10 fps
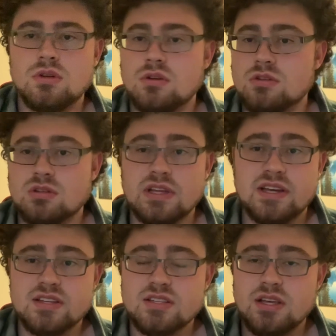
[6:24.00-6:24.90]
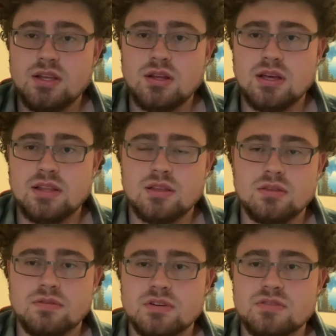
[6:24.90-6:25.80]
So like I said, I think the
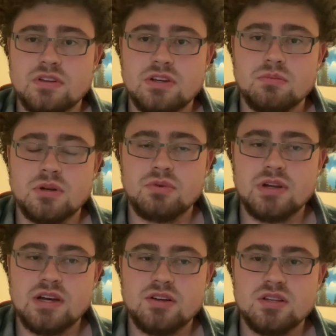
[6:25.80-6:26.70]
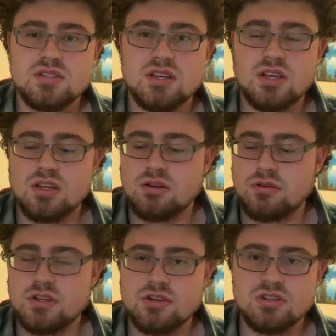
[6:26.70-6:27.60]
first video I'm going to put out is a
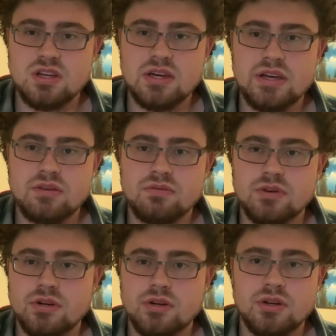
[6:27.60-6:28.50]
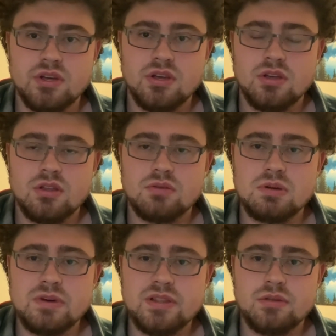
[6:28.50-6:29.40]
notation guide for
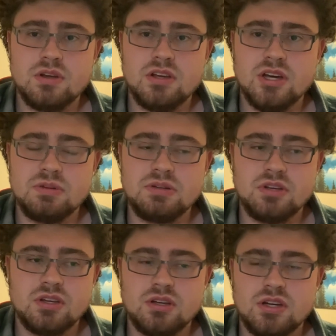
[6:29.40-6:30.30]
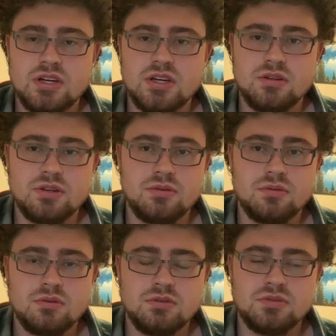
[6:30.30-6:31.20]
3x3. I'll be doing
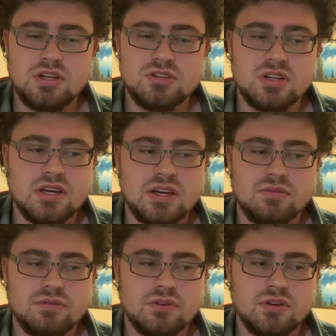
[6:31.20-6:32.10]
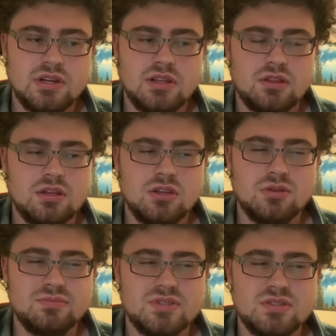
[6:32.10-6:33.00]
a notation guide for any of the
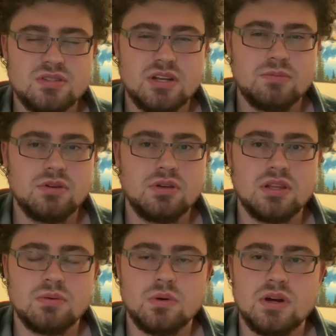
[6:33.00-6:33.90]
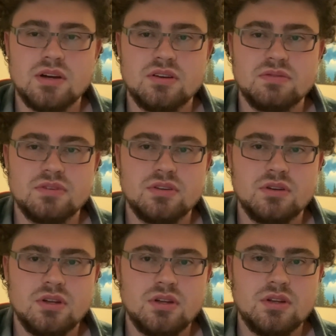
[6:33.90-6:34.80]
cubes that I'm doing that require different
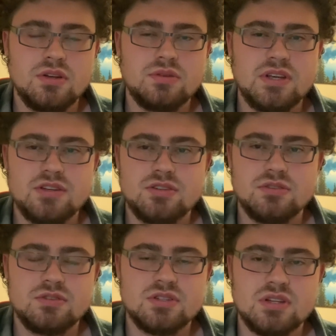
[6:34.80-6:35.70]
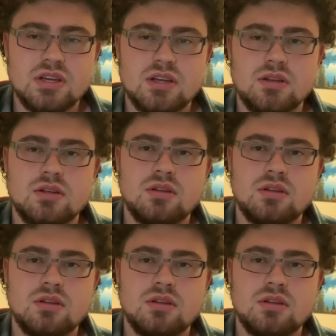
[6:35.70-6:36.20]
notation, just to kind of